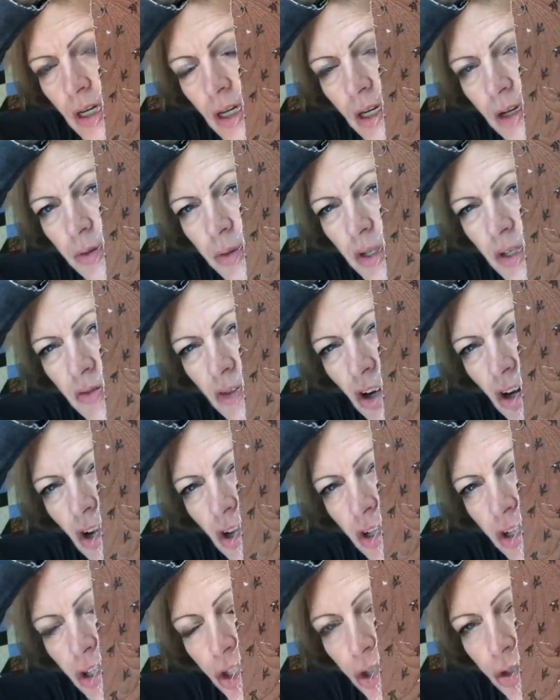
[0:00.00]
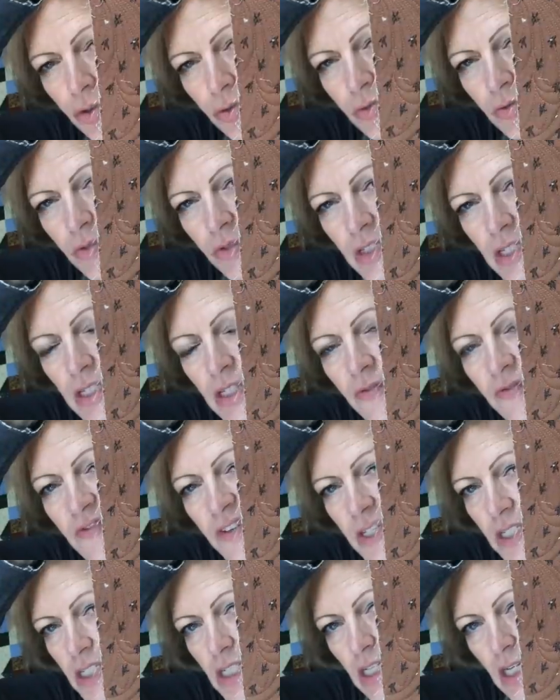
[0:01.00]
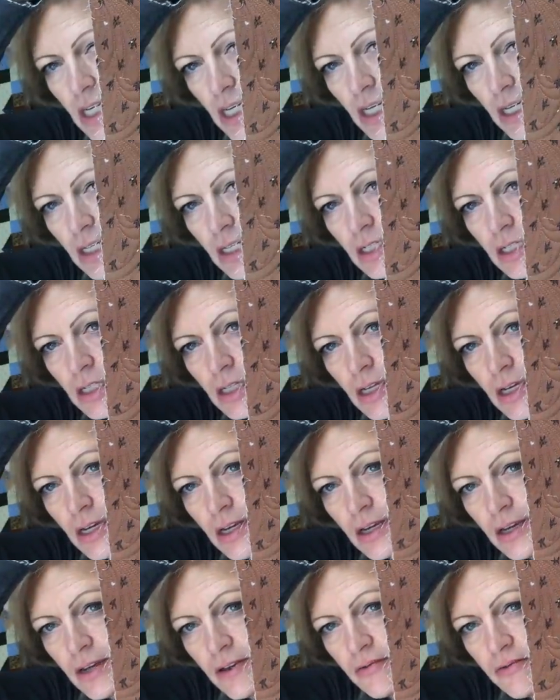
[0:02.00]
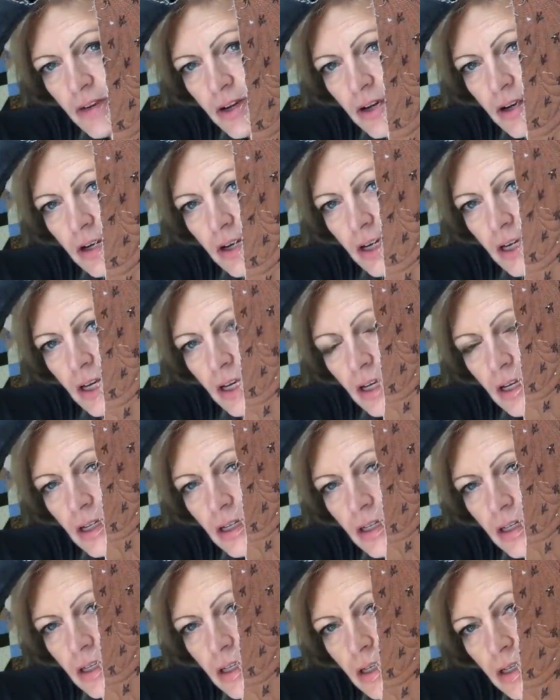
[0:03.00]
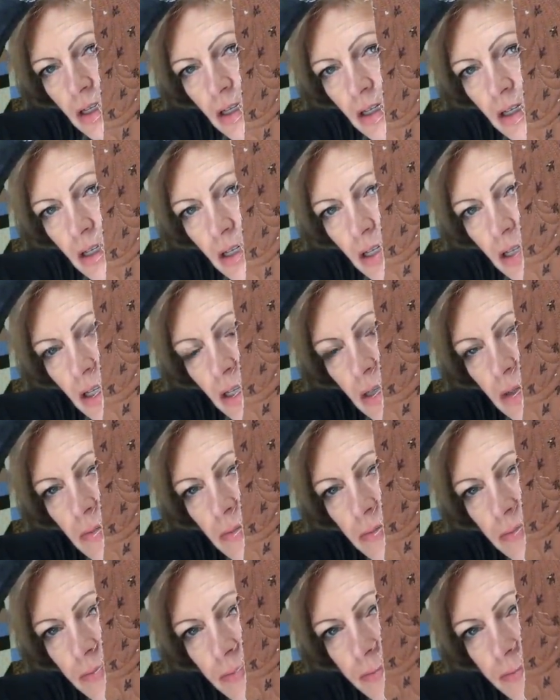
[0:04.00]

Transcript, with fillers: I wouldn't even call it cute, sophisticated, very um,